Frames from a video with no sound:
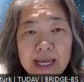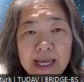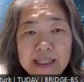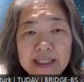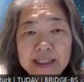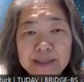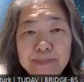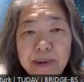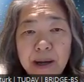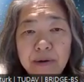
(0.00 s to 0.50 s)

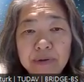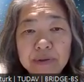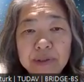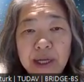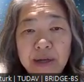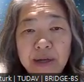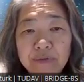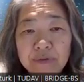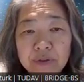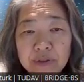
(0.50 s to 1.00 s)
Its
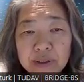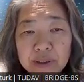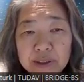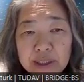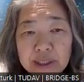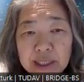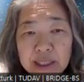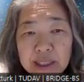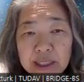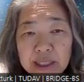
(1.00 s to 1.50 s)

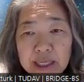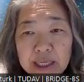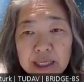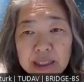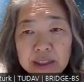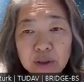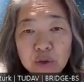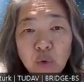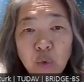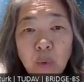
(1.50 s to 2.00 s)
biodiversity
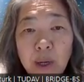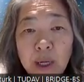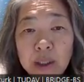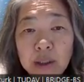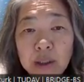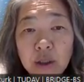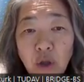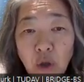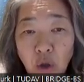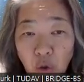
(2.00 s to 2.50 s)
is
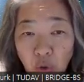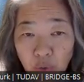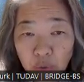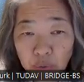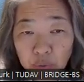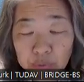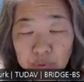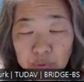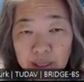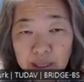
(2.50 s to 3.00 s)
quite
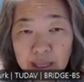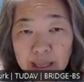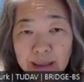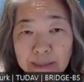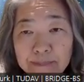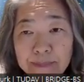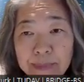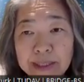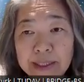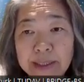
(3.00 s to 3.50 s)
low,
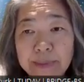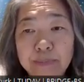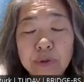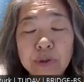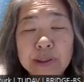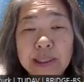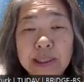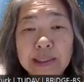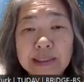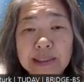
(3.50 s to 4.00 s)
but the
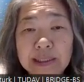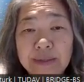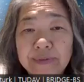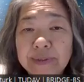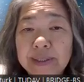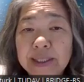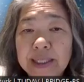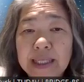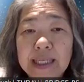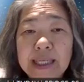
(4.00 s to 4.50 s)

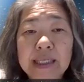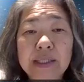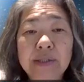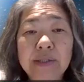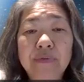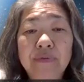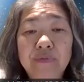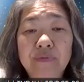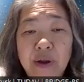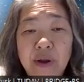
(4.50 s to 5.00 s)
productivity
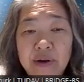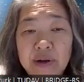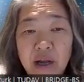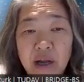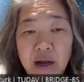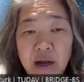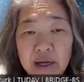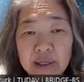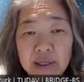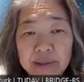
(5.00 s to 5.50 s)
is very
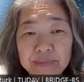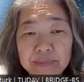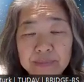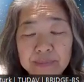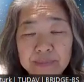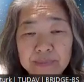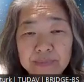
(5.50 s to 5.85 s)
high.